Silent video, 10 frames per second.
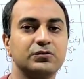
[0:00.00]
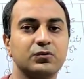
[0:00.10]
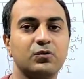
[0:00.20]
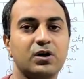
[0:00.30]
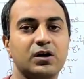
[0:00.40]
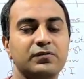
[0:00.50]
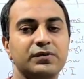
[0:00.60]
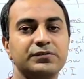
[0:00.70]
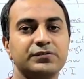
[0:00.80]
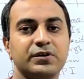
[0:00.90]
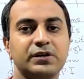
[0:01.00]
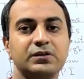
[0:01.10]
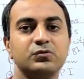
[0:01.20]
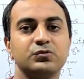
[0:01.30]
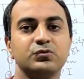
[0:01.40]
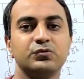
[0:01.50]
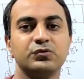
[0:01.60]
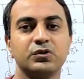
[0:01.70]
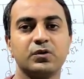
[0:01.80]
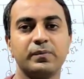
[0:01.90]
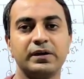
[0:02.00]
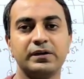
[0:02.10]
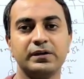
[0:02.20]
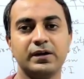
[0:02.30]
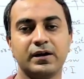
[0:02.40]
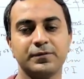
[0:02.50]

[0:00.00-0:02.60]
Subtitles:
So always try to use recommended